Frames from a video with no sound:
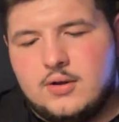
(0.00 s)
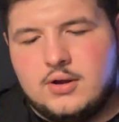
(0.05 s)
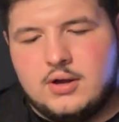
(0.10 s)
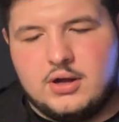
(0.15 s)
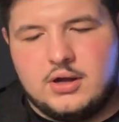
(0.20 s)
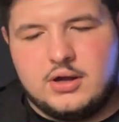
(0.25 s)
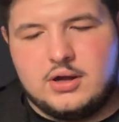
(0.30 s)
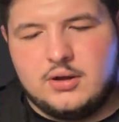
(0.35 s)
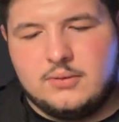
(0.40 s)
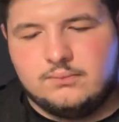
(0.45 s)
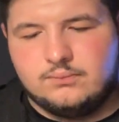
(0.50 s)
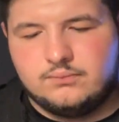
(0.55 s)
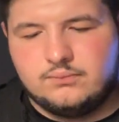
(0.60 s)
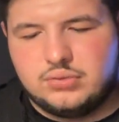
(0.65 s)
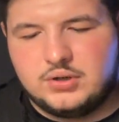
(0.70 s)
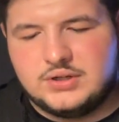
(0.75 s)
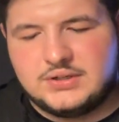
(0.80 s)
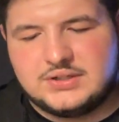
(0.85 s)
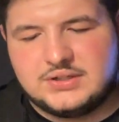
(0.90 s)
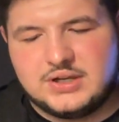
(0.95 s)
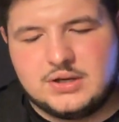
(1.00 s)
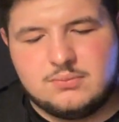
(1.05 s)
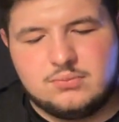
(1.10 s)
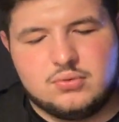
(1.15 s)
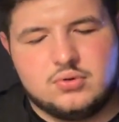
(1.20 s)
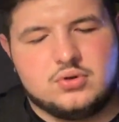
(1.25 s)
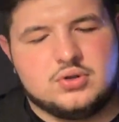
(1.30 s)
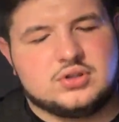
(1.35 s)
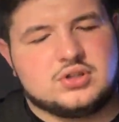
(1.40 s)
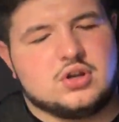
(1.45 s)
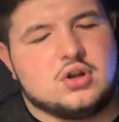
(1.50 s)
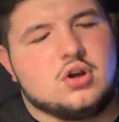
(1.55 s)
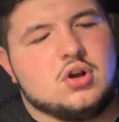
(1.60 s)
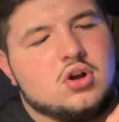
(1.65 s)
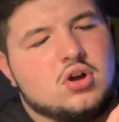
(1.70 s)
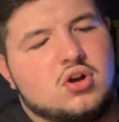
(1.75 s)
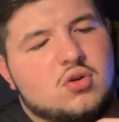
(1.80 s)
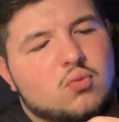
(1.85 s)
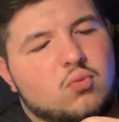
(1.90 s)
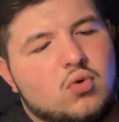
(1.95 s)
Um, pretty simple. It's
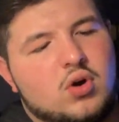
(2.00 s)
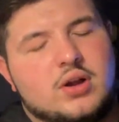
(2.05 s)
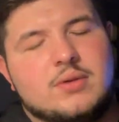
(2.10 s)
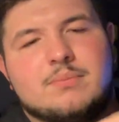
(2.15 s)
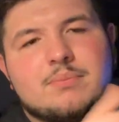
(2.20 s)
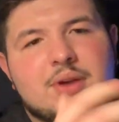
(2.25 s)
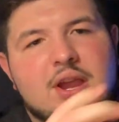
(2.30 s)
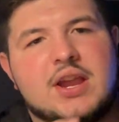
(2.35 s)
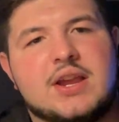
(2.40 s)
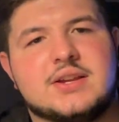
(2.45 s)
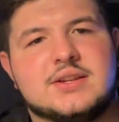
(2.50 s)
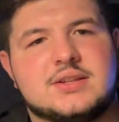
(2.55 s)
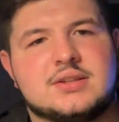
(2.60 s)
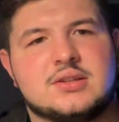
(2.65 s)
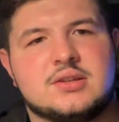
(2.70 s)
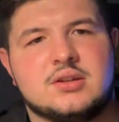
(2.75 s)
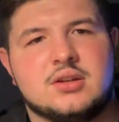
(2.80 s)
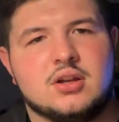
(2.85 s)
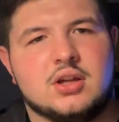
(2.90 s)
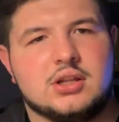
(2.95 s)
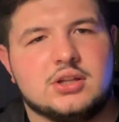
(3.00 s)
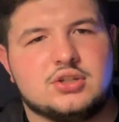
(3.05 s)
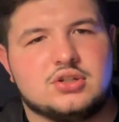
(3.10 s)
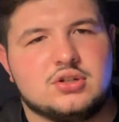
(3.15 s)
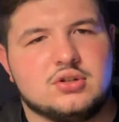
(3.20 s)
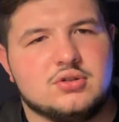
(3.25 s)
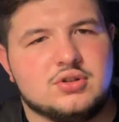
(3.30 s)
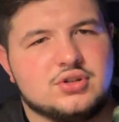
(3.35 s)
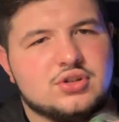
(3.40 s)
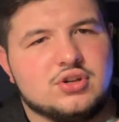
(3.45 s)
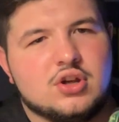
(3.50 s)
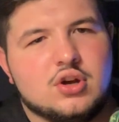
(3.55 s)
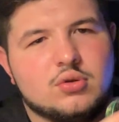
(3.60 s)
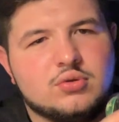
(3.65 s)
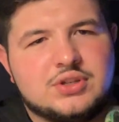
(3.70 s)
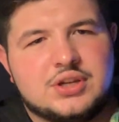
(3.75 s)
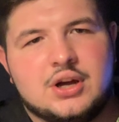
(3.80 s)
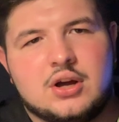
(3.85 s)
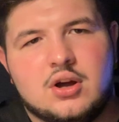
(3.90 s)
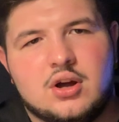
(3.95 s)
all one base of the shoe. There's no
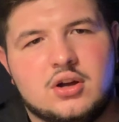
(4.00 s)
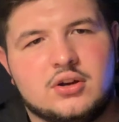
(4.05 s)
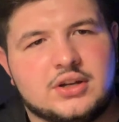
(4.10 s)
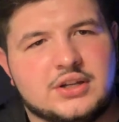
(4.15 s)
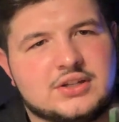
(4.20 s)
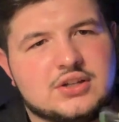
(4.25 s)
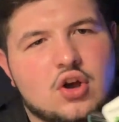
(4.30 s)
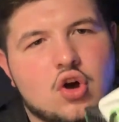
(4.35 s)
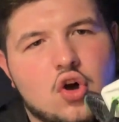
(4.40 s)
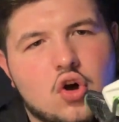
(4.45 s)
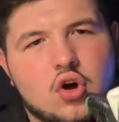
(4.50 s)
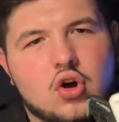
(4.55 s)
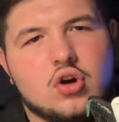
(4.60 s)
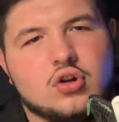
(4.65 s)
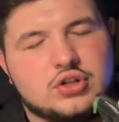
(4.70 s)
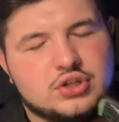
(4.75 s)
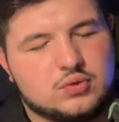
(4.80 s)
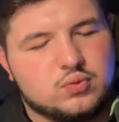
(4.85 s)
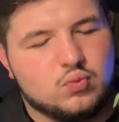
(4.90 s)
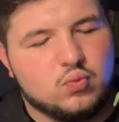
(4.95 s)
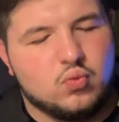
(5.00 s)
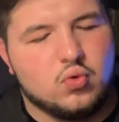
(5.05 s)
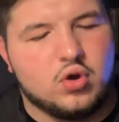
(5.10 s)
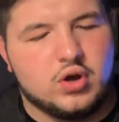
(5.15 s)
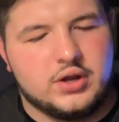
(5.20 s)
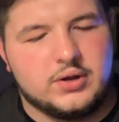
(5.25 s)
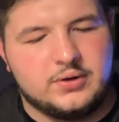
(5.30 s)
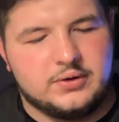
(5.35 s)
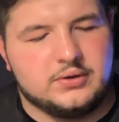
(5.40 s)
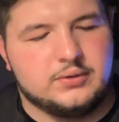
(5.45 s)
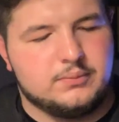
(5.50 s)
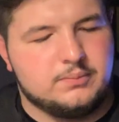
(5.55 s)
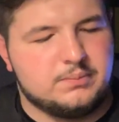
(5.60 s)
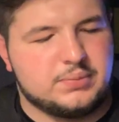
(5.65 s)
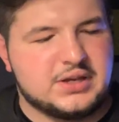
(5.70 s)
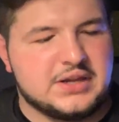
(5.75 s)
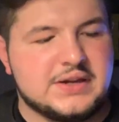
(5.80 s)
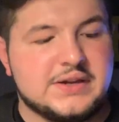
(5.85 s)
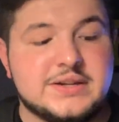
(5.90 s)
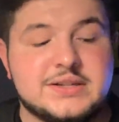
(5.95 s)
tongue. It's all just one
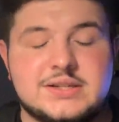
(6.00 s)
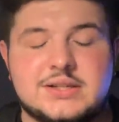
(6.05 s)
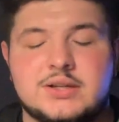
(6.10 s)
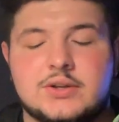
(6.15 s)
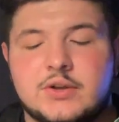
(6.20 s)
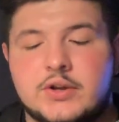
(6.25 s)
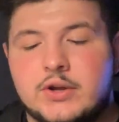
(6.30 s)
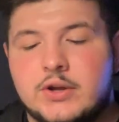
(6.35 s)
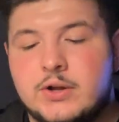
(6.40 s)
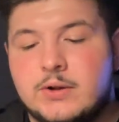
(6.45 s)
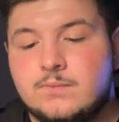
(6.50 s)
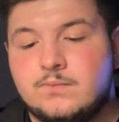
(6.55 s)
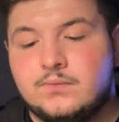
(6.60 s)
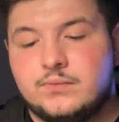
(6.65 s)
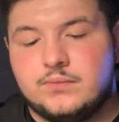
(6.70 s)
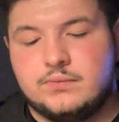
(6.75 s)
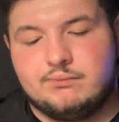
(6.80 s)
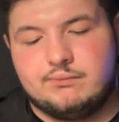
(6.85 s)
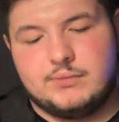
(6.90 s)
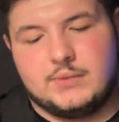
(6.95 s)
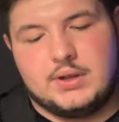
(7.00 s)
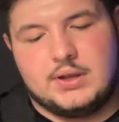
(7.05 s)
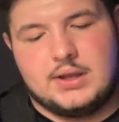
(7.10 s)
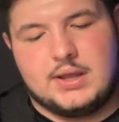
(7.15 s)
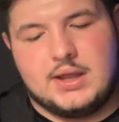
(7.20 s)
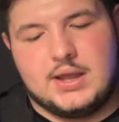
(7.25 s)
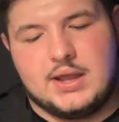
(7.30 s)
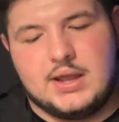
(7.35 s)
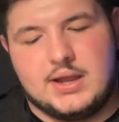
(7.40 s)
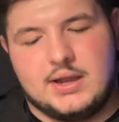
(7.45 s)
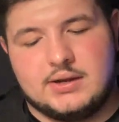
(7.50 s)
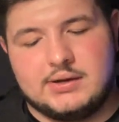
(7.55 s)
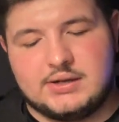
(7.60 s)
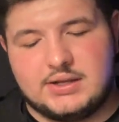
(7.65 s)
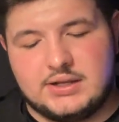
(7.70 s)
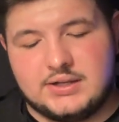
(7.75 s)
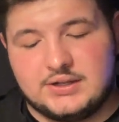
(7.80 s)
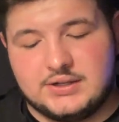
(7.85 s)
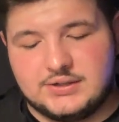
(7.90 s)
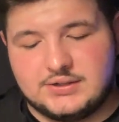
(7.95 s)
piece. And
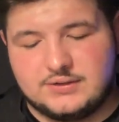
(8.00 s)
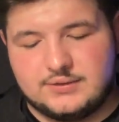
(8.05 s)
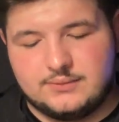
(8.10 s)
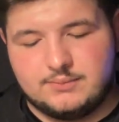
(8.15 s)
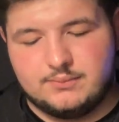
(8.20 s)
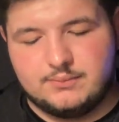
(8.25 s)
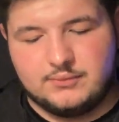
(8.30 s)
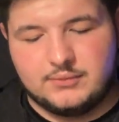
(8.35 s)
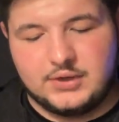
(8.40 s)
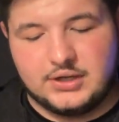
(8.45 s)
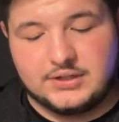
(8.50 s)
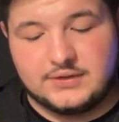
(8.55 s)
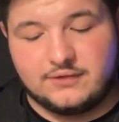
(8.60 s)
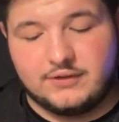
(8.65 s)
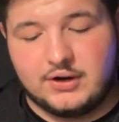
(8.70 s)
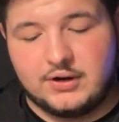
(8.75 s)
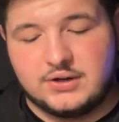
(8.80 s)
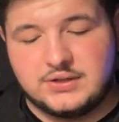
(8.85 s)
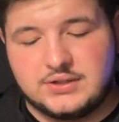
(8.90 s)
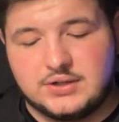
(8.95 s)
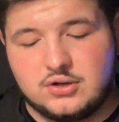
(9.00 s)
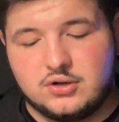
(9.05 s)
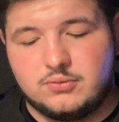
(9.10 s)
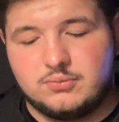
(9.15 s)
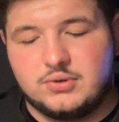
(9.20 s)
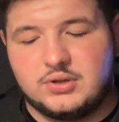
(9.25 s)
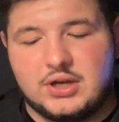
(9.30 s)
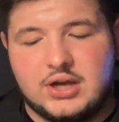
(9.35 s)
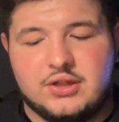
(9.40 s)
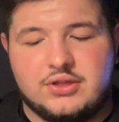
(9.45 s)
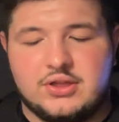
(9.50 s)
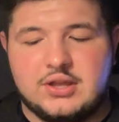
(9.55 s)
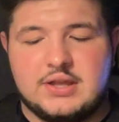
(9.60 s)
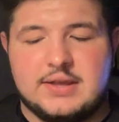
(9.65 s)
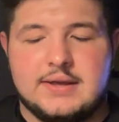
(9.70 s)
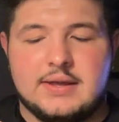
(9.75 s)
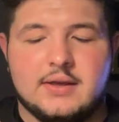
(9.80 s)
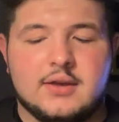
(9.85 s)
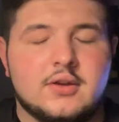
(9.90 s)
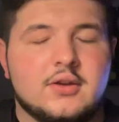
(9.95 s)
is it's very dope. You got
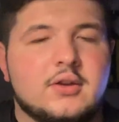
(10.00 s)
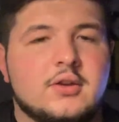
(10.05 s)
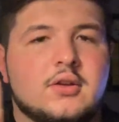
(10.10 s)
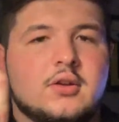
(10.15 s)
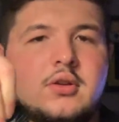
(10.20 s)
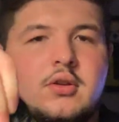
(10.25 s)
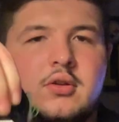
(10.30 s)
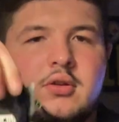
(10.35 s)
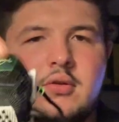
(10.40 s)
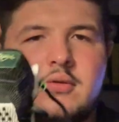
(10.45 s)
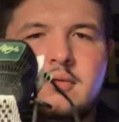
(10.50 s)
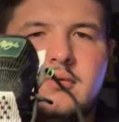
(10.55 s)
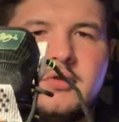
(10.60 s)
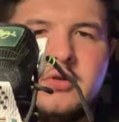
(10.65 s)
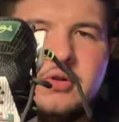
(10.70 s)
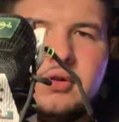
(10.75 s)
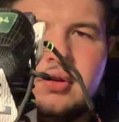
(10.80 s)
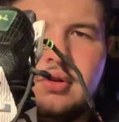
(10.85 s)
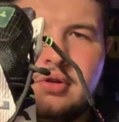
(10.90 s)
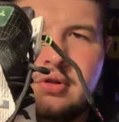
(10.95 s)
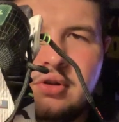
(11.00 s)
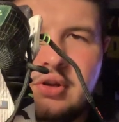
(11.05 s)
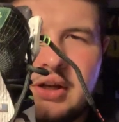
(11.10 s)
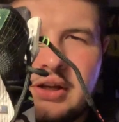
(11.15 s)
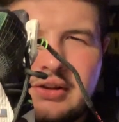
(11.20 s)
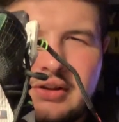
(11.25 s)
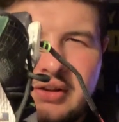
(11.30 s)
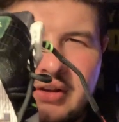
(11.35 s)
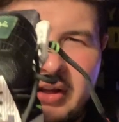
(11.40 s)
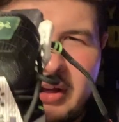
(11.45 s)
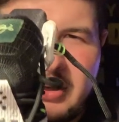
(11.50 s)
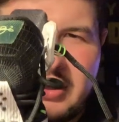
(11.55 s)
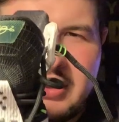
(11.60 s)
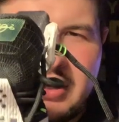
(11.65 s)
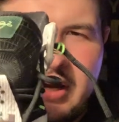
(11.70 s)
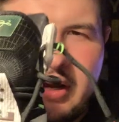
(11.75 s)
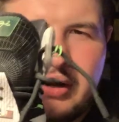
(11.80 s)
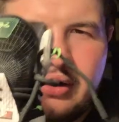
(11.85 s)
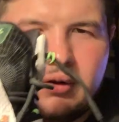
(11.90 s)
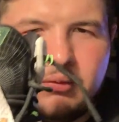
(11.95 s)
the you got the like
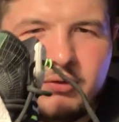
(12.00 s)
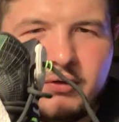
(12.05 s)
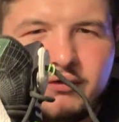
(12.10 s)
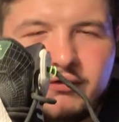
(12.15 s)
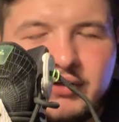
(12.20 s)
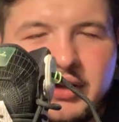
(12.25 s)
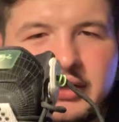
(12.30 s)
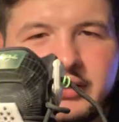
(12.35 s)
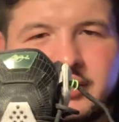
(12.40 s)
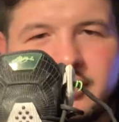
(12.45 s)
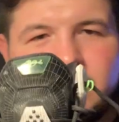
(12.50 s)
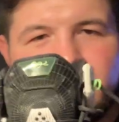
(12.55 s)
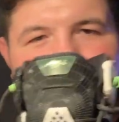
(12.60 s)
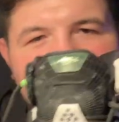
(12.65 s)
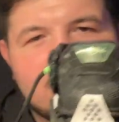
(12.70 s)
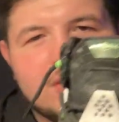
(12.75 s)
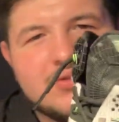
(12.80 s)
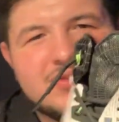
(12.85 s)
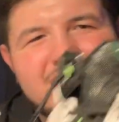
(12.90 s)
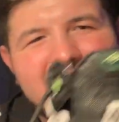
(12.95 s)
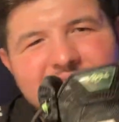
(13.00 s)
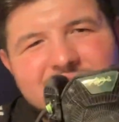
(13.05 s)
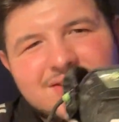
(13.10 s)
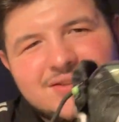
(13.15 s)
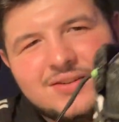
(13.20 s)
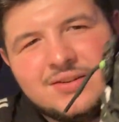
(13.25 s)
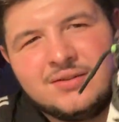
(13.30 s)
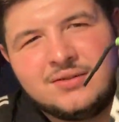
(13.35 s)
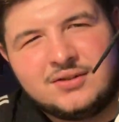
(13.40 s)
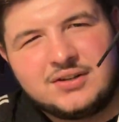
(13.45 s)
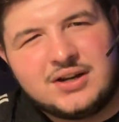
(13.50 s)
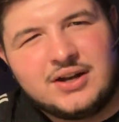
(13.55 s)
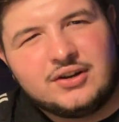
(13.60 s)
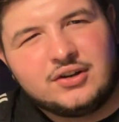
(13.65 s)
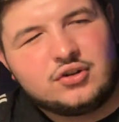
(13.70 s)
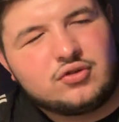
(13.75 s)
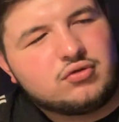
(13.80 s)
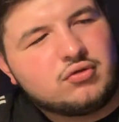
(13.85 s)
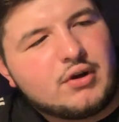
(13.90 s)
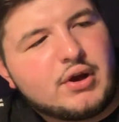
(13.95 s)
kind of reflective iridescent kind
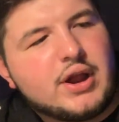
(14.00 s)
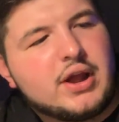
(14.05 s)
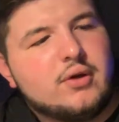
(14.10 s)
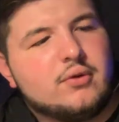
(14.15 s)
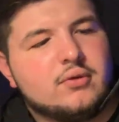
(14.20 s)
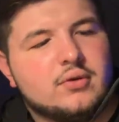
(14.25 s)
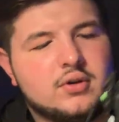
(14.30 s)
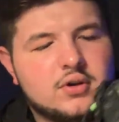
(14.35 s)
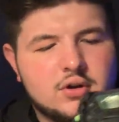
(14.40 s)
of crown